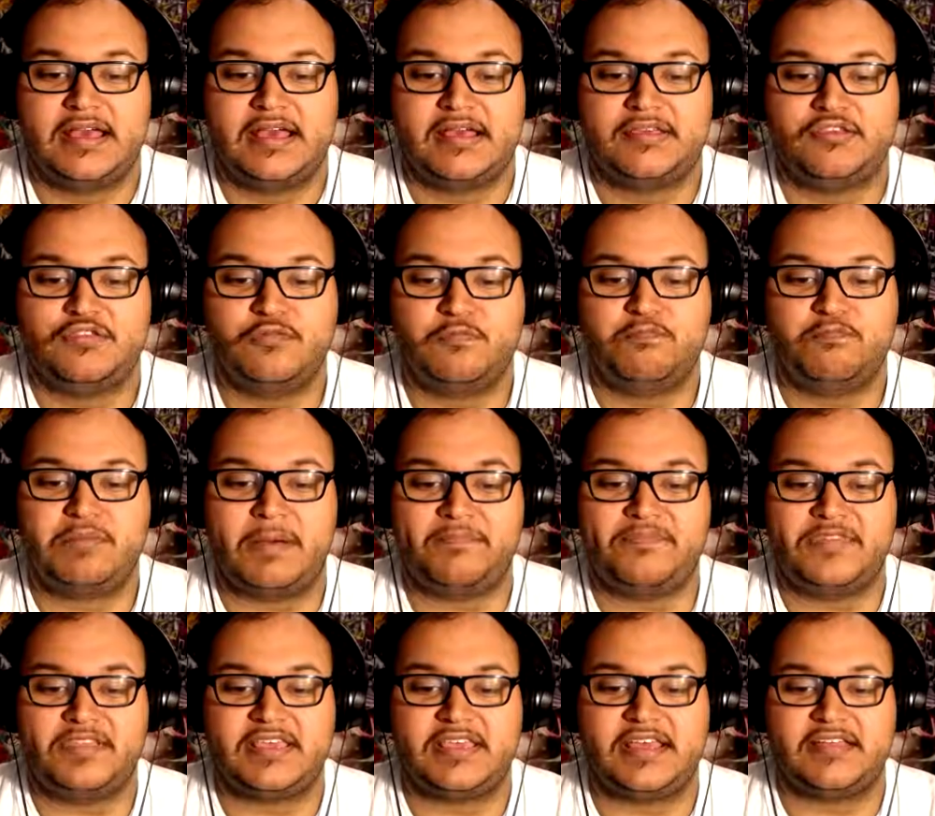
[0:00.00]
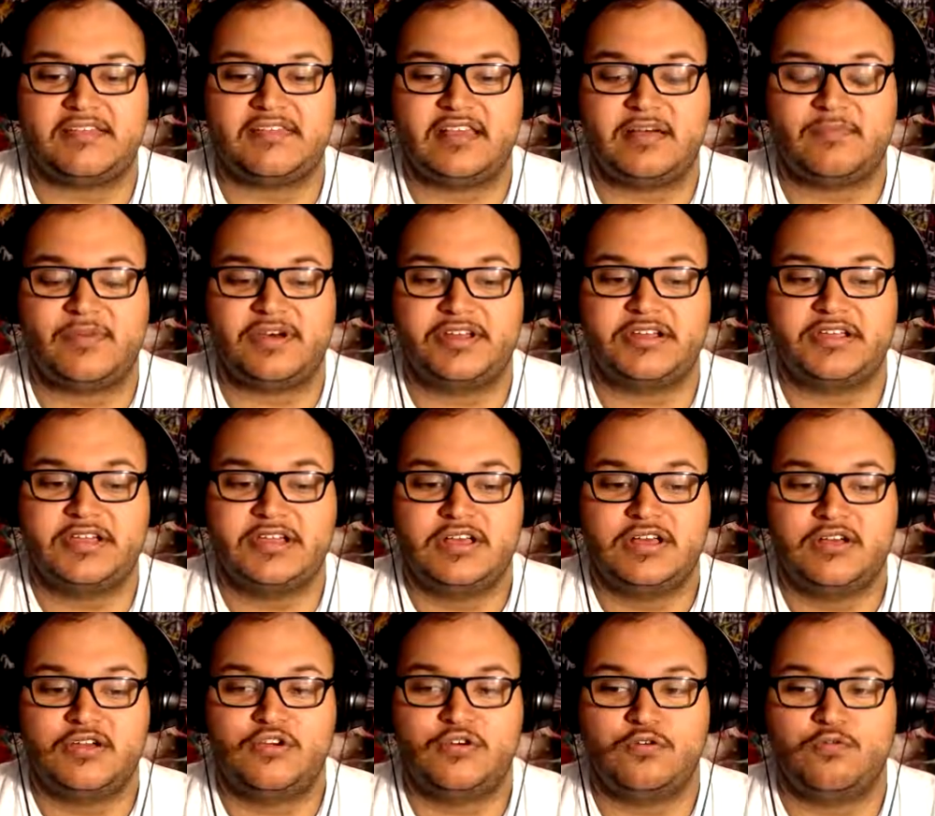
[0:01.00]
You bumped against someone?
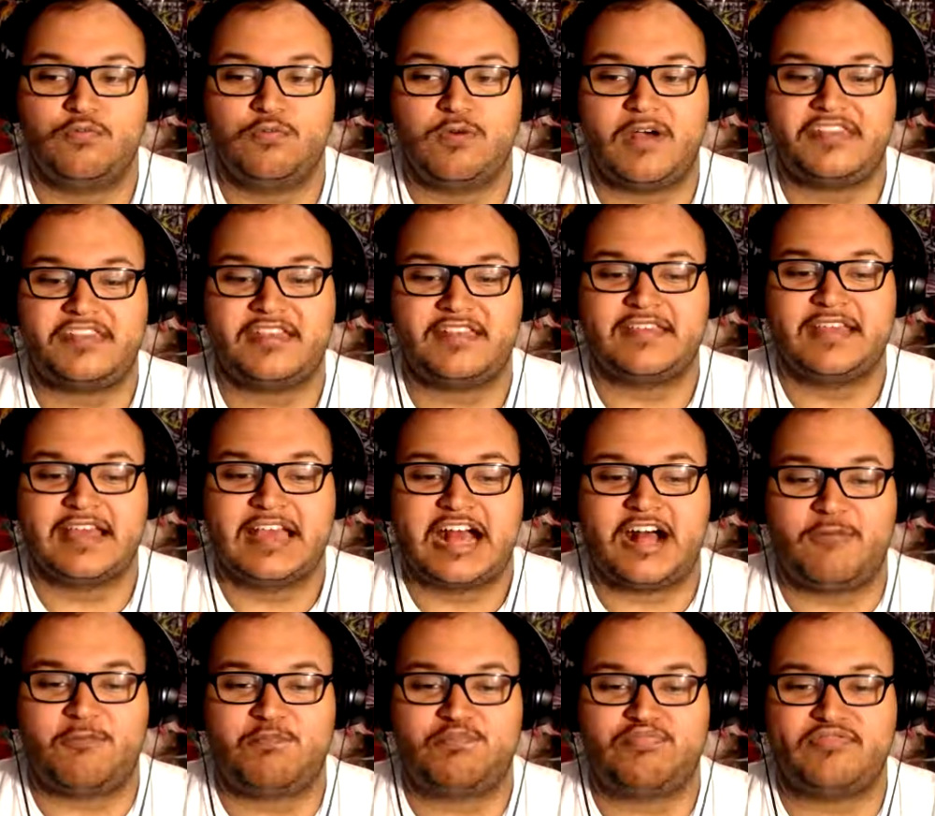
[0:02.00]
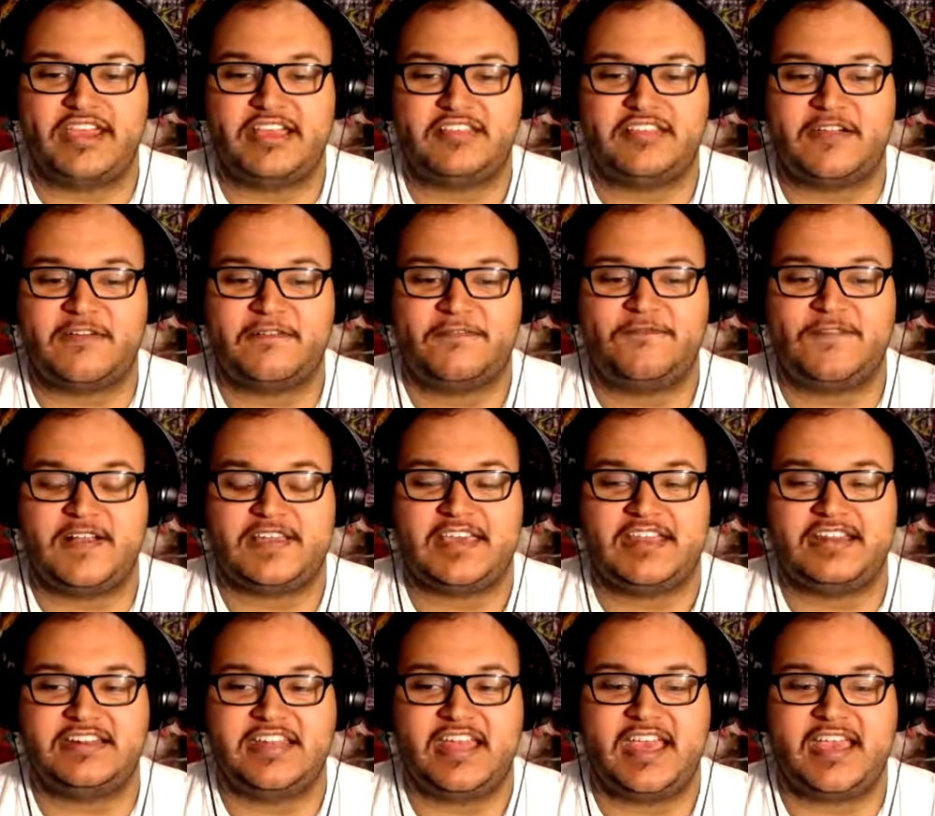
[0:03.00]
Who was it? I'll break their
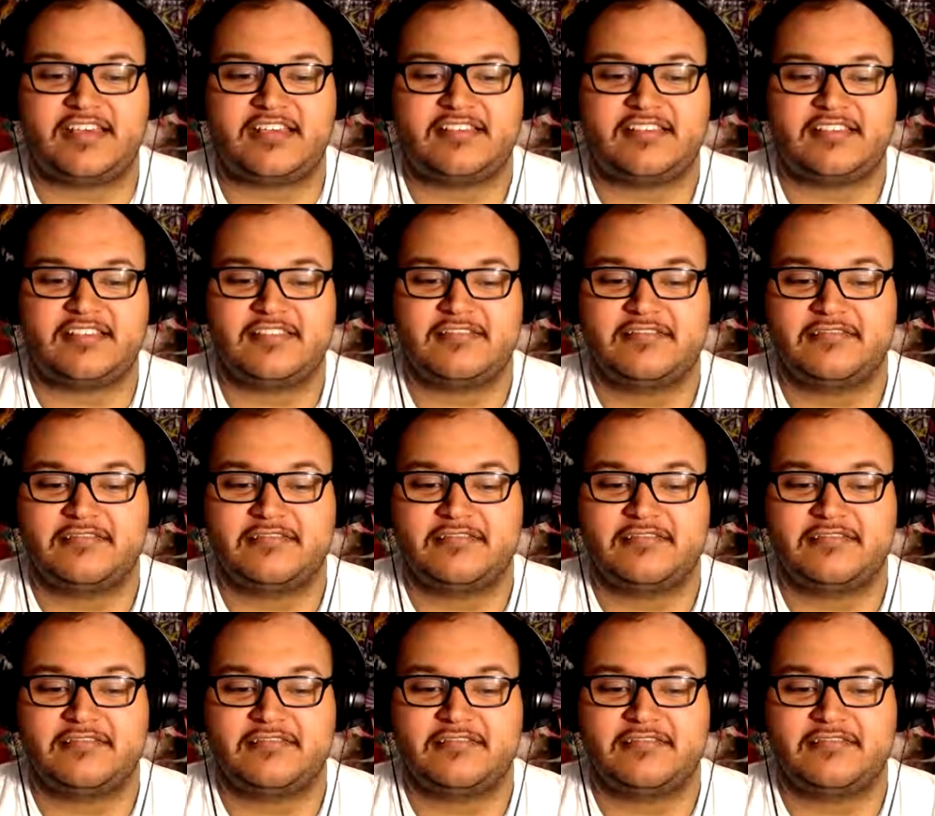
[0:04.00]
fucking necks!